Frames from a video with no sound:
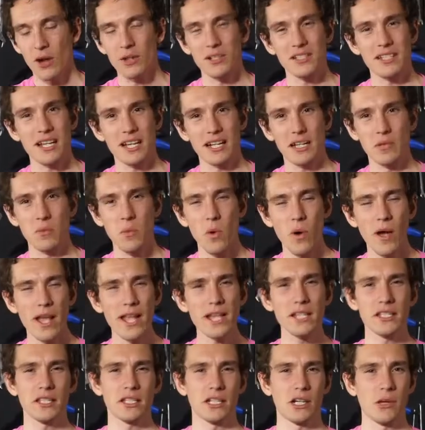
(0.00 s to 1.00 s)
on exactly what
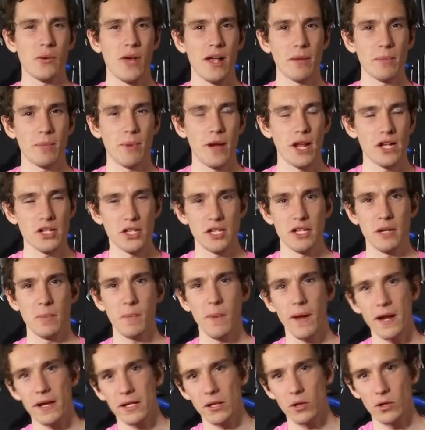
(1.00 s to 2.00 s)
is the correct pressure
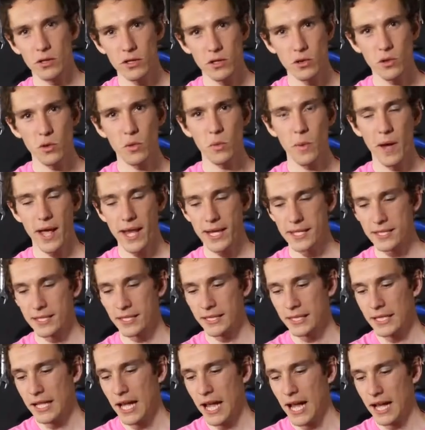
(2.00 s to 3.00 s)
depending on your weight
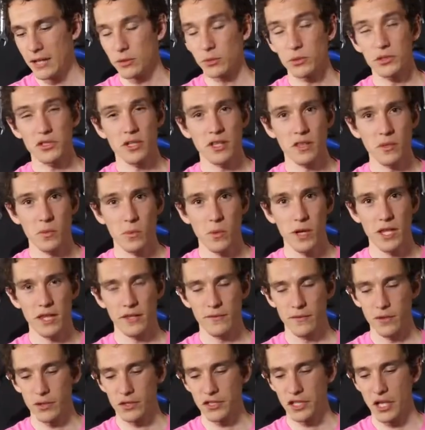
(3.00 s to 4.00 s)
and also the
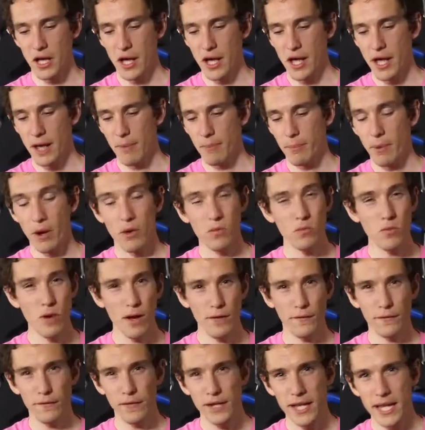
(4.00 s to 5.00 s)
width of your tyre, but
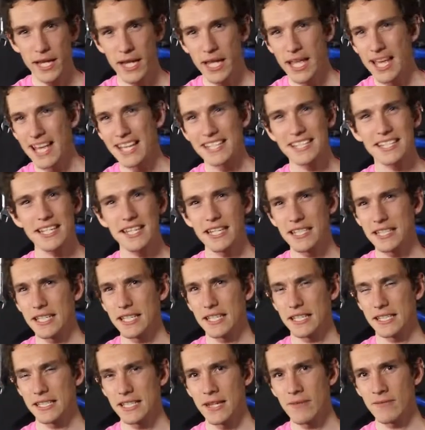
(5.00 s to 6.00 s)
roughly a
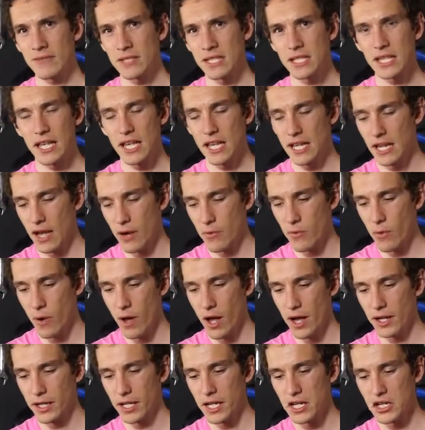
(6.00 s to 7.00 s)
60 to 70 kilo
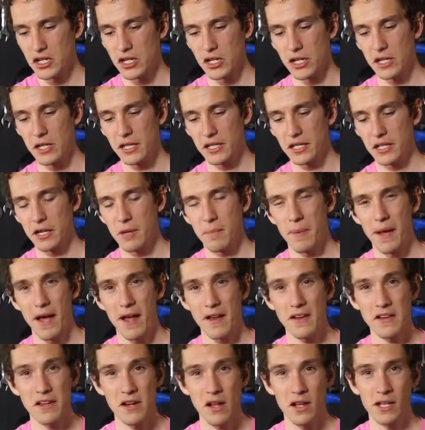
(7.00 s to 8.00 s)
rider should look at
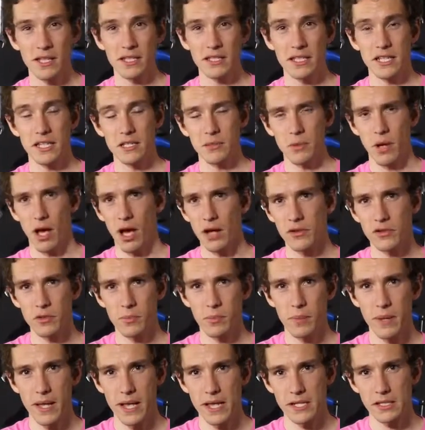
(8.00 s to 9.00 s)
about 90 to
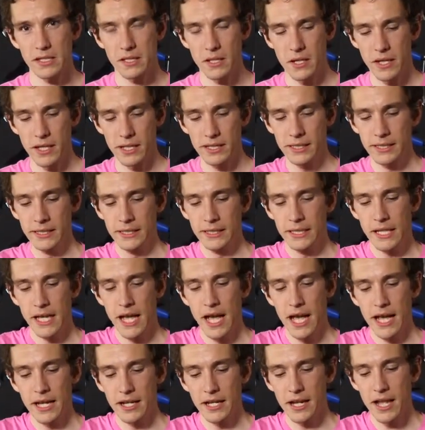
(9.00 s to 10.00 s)
100 psi,
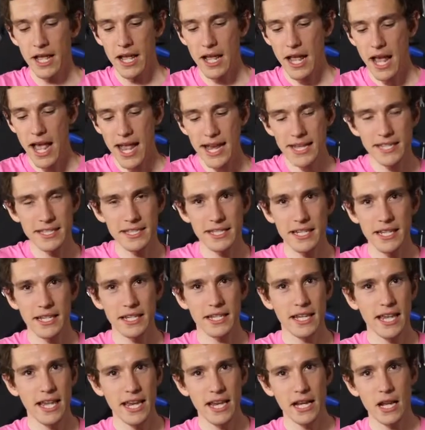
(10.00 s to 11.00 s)
and 80
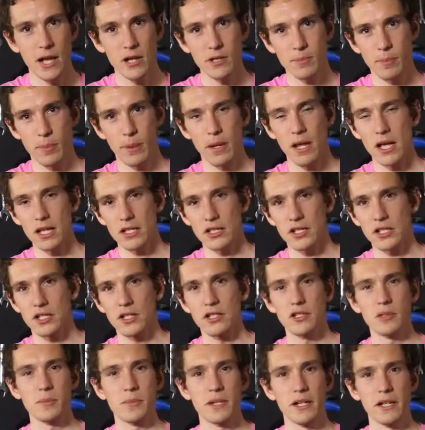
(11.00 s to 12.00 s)
kilos plus
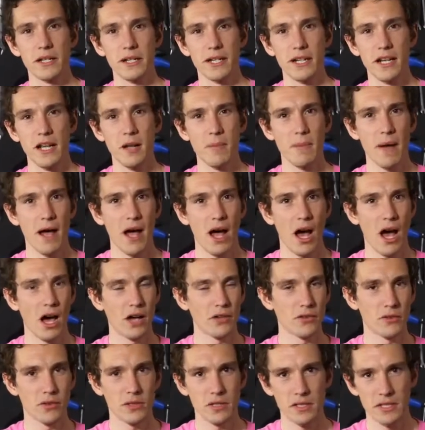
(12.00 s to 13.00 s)
should be looking at about
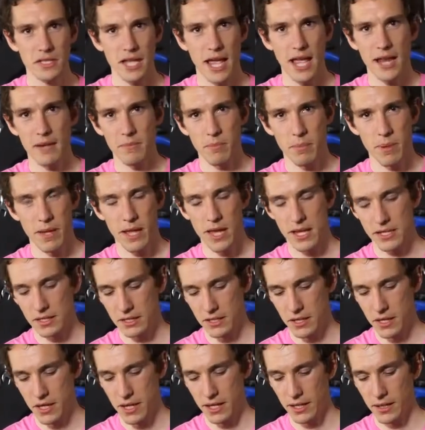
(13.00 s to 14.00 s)
110
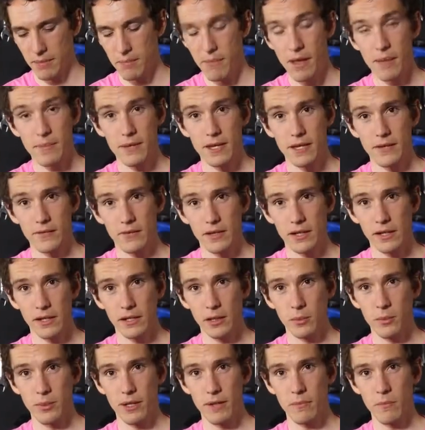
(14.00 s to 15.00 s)
psi, maybe even a
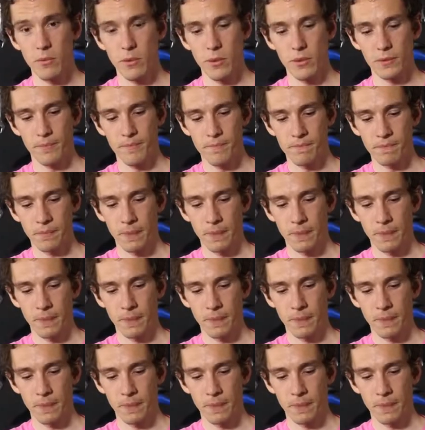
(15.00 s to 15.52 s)
little bit more.